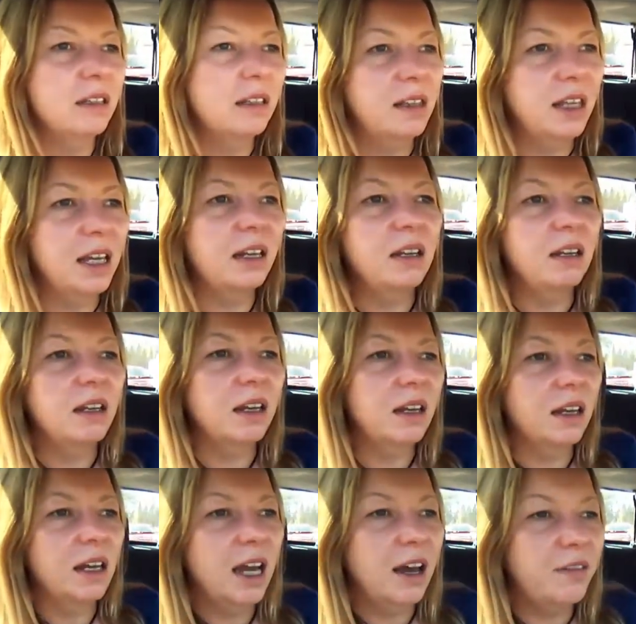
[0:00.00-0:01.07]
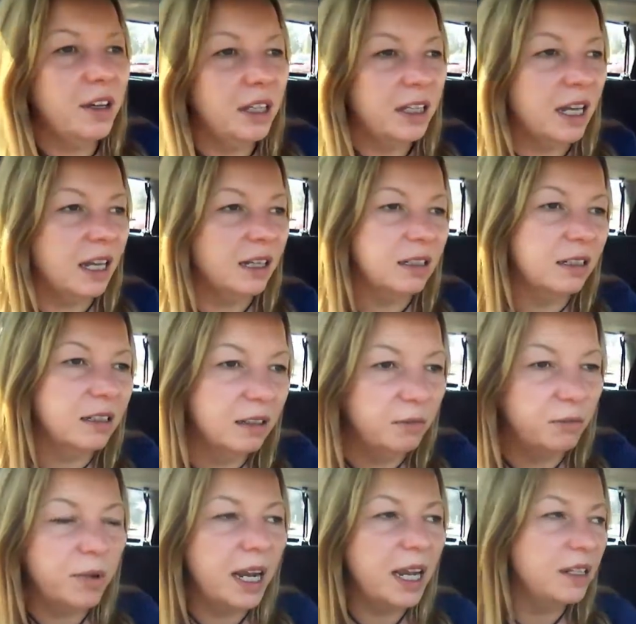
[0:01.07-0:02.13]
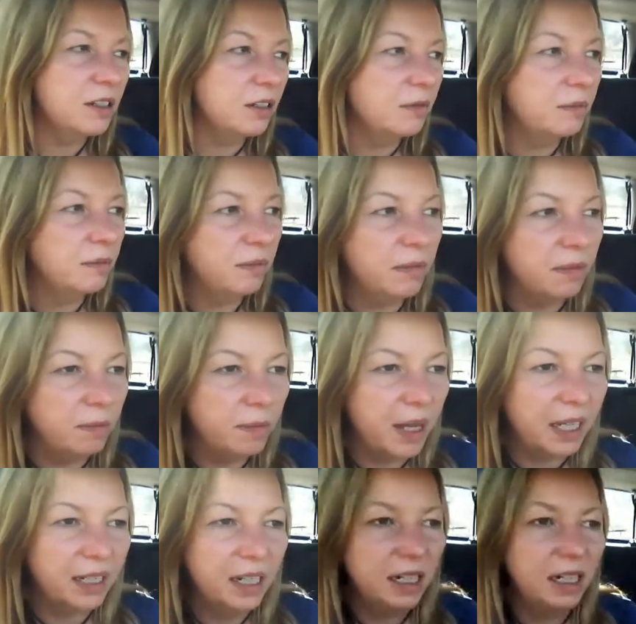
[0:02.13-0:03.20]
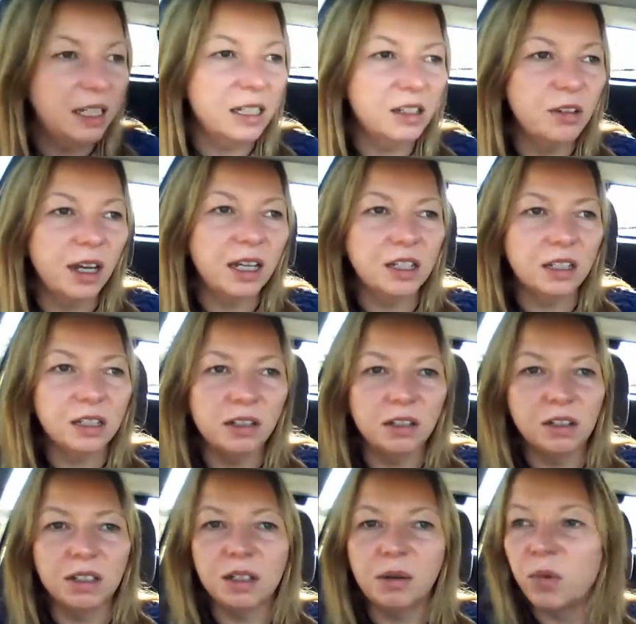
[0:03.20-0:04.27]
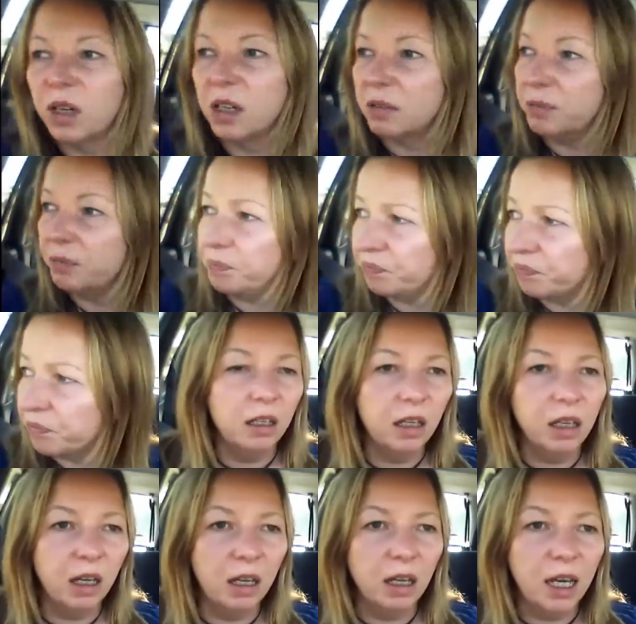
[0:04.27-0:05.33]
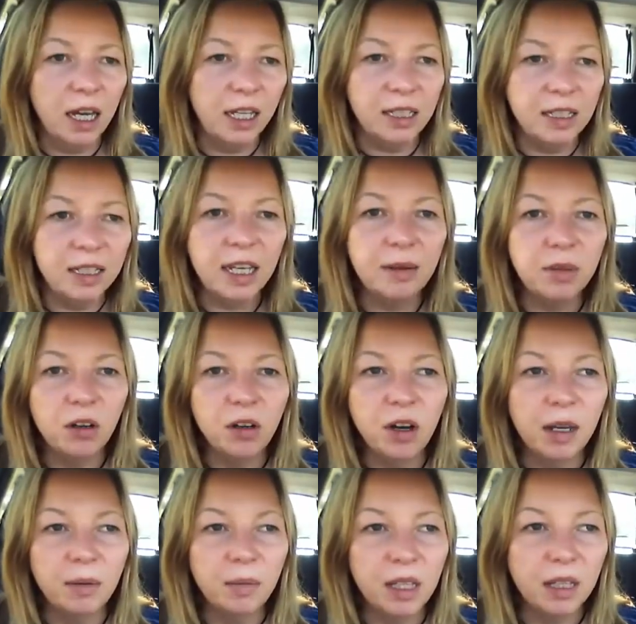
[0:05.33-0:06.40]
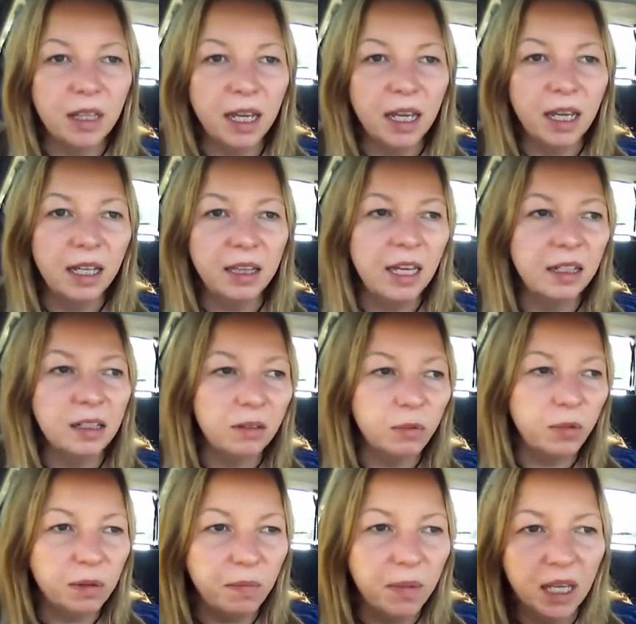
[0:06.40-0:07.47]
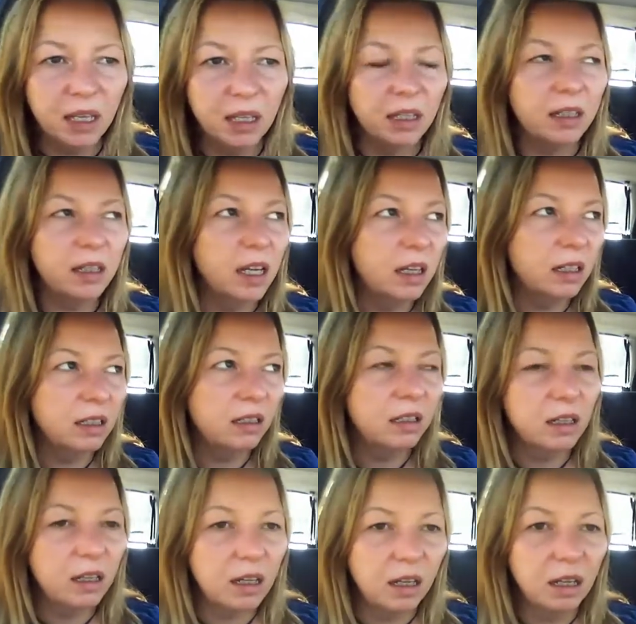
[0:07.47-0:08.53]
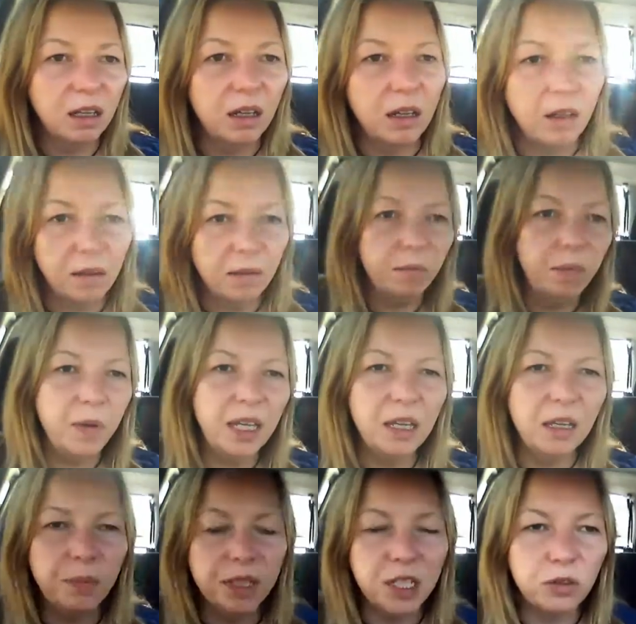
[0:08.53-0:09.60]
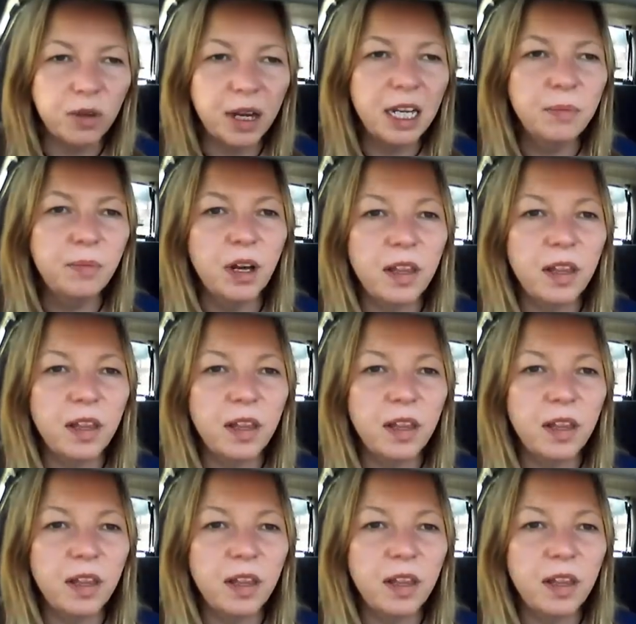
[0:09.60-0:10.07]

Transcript: then having that random magnetic attraction to someone at the same time that they had that with me and then being betrayed by